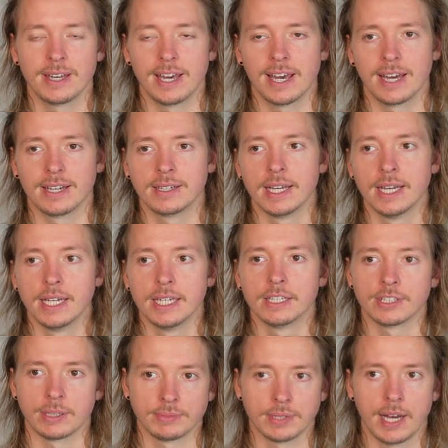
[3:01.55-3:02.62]
And
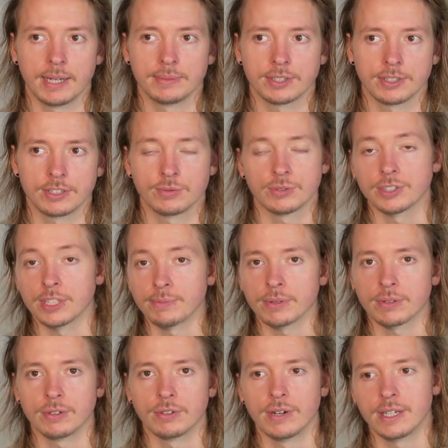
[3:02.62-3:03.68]
sometimes this is
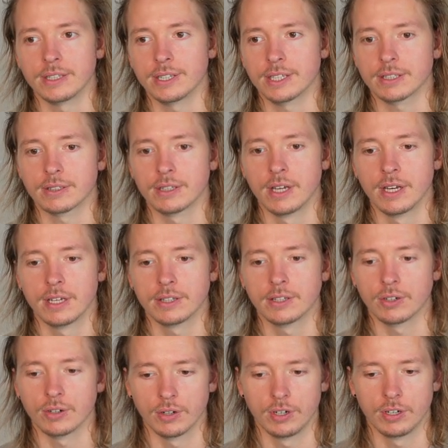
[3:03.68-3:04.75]
reciprocal, right? Like the
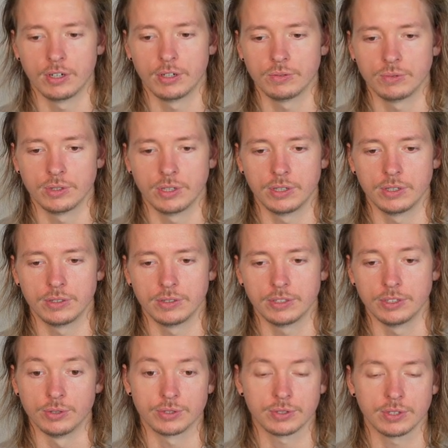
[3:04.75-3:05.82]
girl will
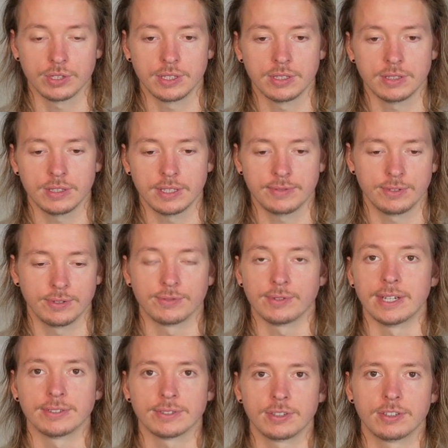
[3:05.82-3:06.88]
usually, if you're
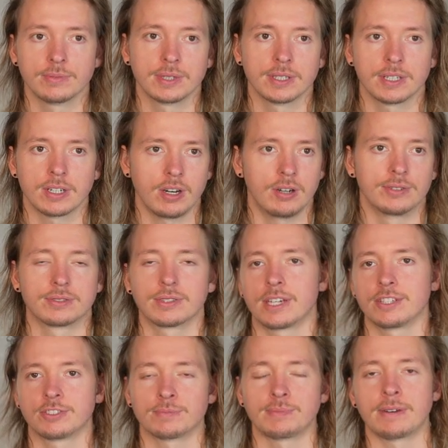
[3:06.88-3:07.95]
friend zoned, be like, oh, this
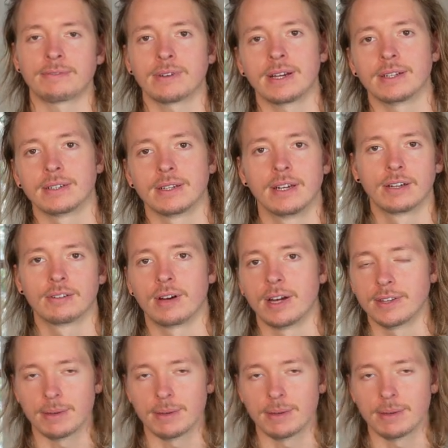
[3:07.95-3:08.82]
guy's just my friend, right?